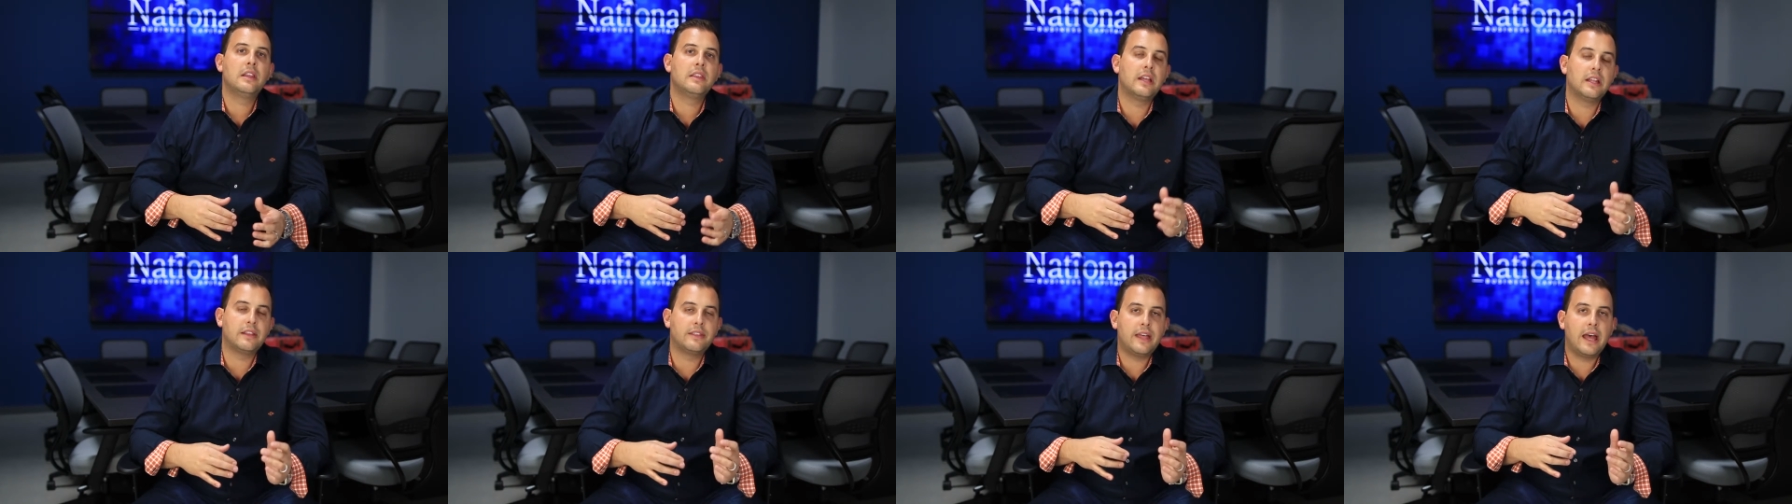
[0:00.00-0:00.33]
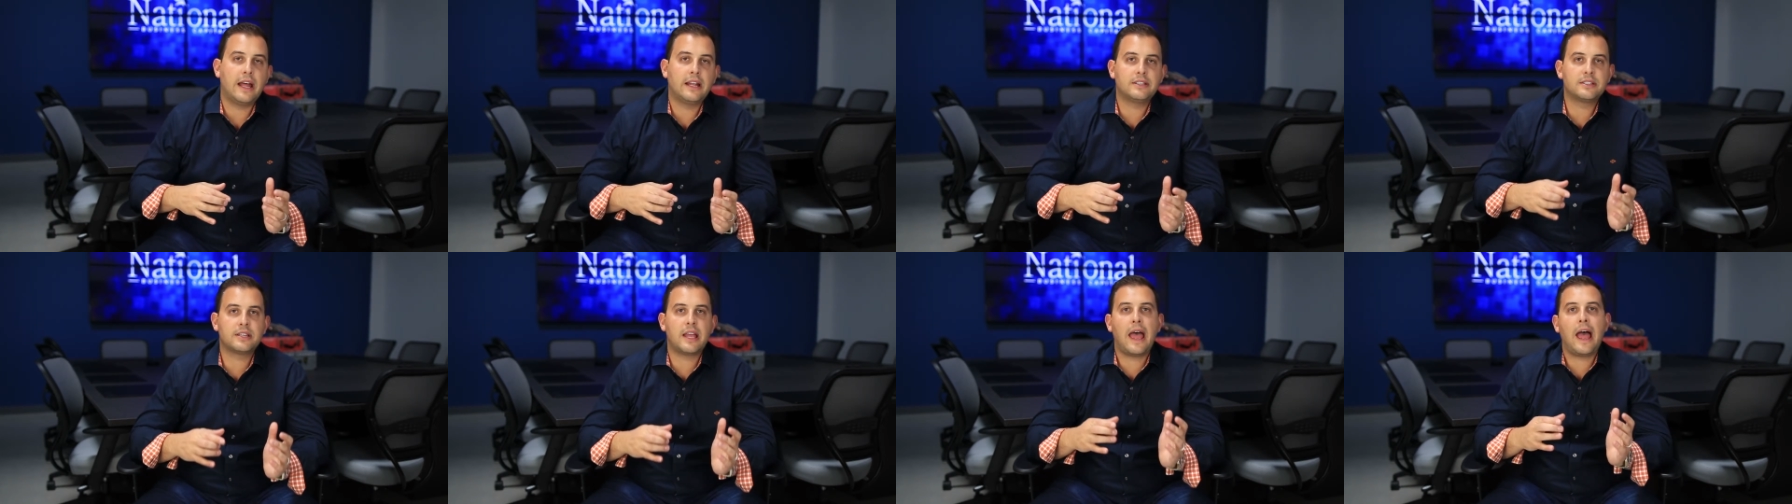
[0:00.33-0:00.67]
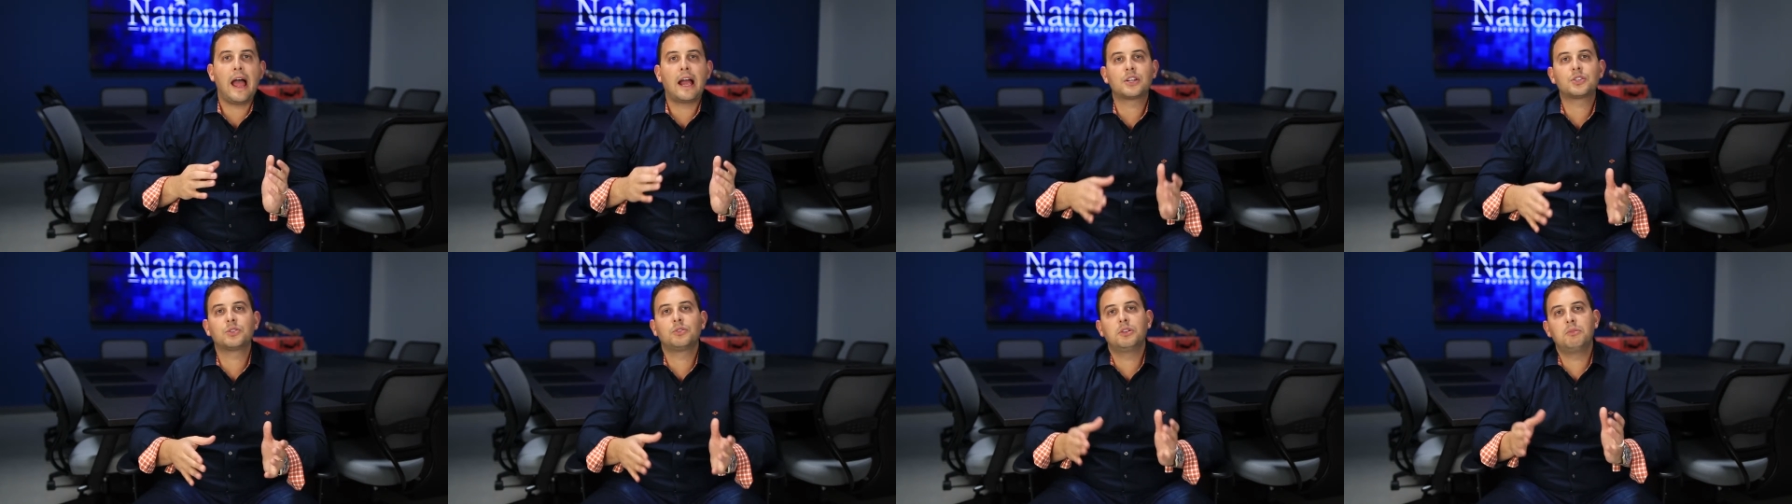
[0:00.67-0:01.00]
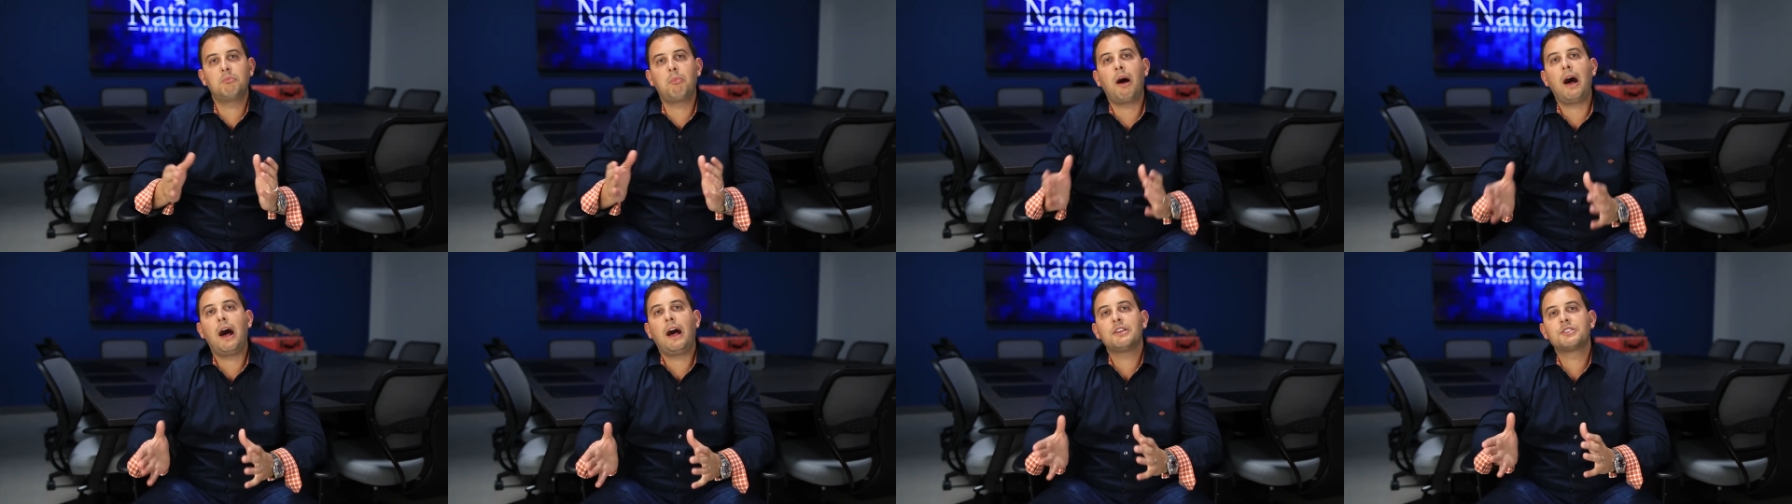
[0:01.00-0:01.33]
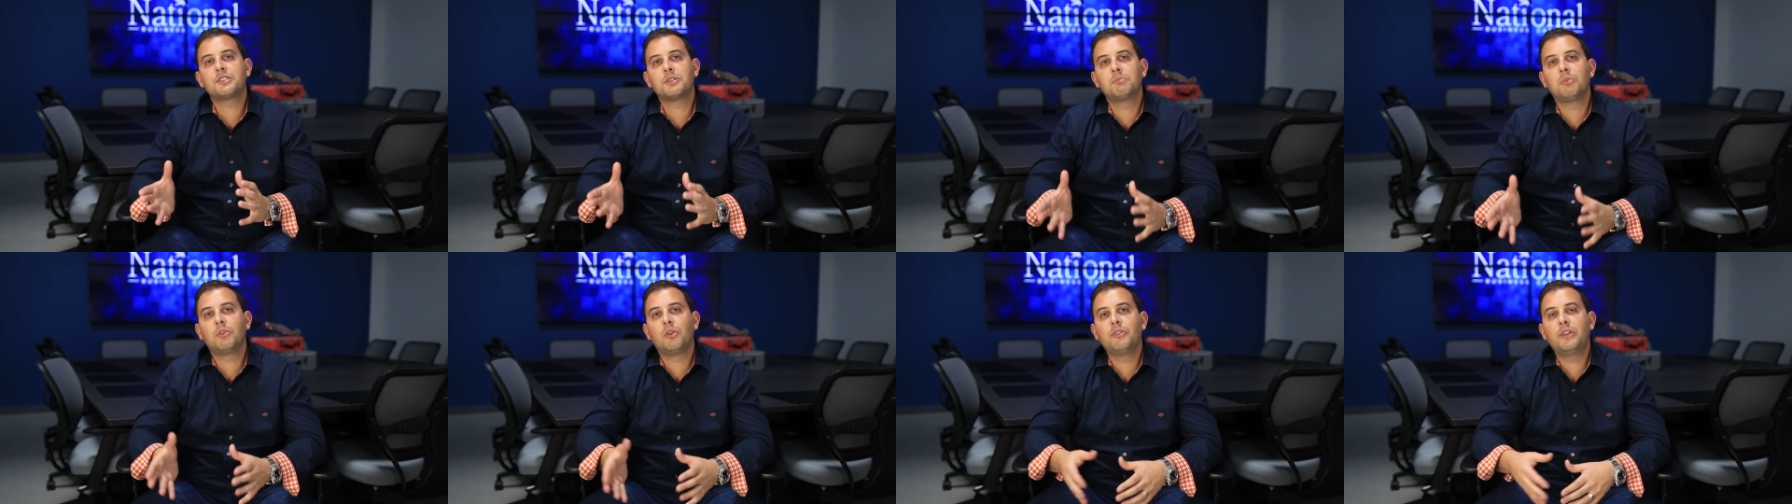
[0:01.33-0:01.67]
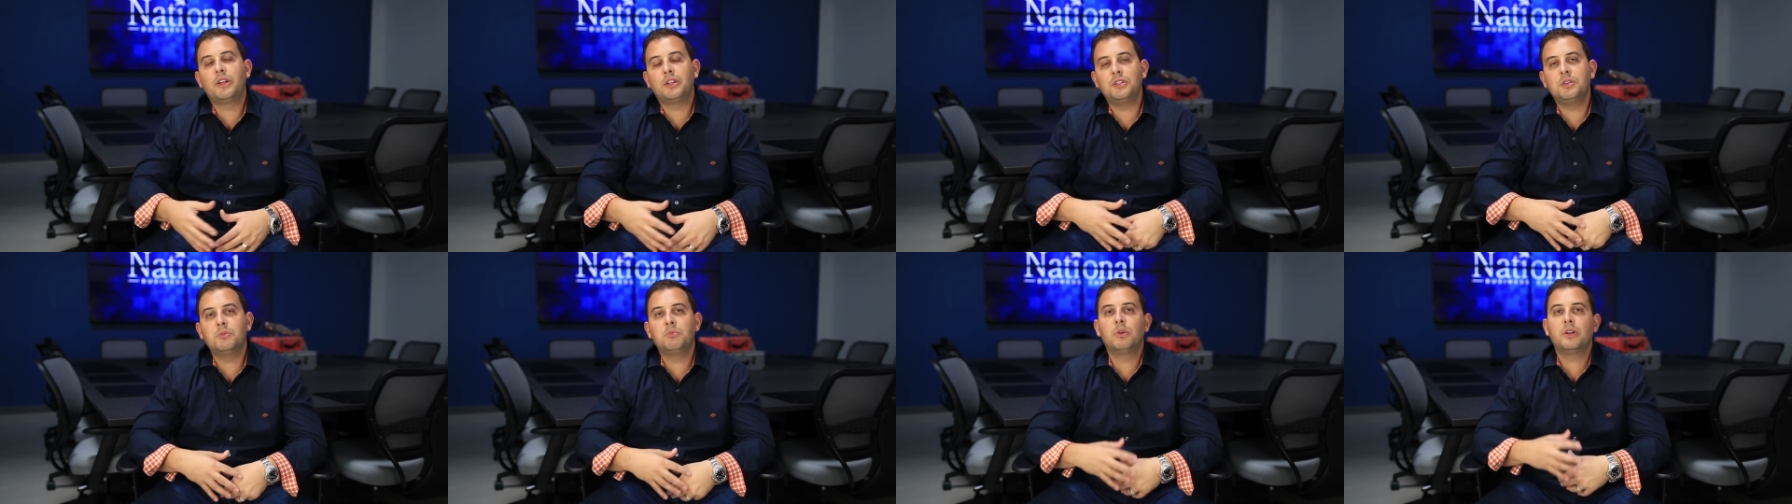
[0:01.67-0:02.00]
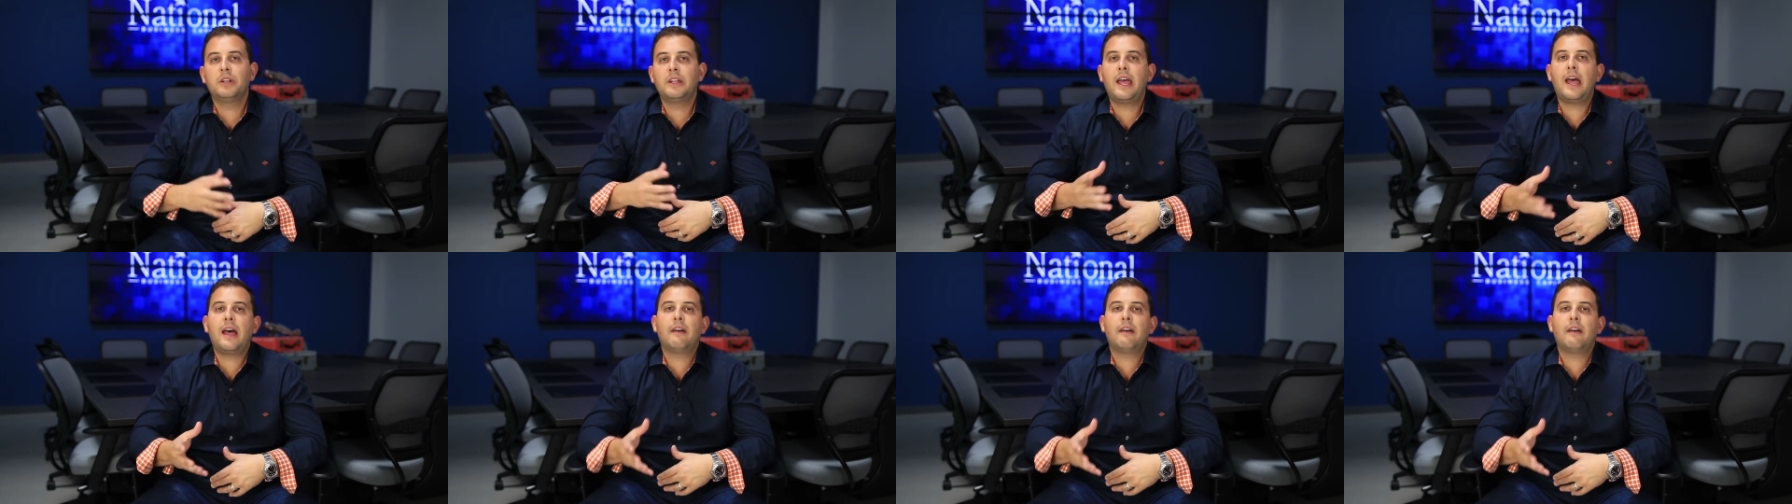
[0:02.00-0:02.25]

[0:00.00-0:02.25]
that that's actually possible, that you wouldn't